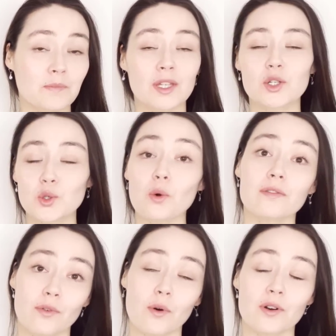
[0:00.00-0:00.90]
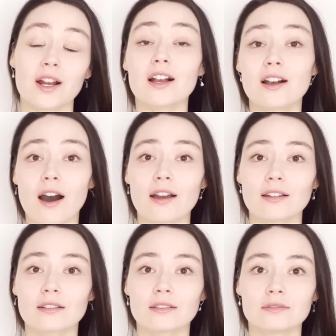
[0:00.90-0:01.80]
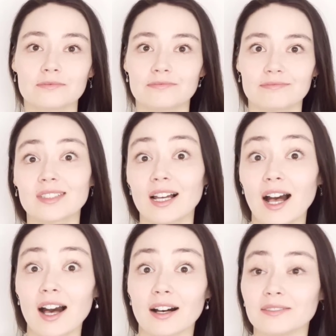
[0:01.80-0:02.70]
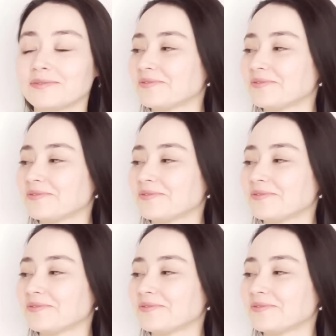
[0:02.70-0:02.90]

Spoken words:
short for got a.